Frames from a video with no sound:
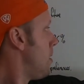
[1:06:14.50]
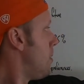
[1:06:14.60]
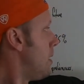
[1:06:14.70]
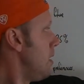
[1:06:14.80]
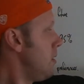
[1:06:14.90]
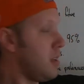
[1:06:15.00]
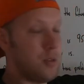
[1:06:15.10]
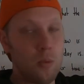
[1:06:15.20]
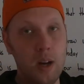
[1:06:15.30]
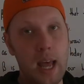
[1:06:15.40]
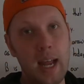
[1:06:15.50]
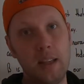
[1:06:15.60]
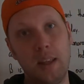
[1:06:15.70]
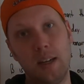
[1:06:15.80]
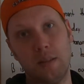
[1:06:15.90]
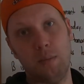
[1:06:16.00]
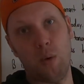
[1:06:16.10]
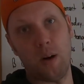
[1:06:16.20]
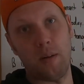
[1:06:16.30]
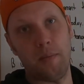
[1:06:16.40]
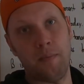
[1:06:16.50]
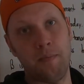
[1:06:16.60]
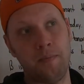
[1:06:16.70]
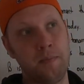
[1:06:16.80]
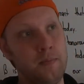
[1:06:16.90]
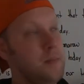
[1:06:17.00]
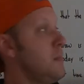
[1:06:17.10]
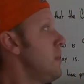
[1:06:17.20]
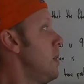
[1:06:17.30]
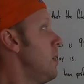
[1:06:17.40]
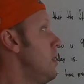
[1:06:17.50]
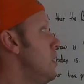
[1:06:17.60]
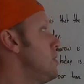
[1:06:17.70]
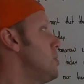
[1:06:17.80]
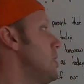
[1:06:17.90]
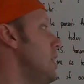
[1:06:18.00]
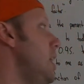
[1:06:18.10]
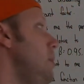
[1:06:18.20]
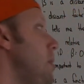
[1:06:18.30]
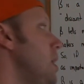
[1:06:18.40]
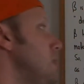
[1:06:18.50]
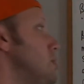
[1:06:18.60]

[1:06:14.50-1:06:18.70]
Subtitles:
well, it's 1/8 as important. So it's going to keep getting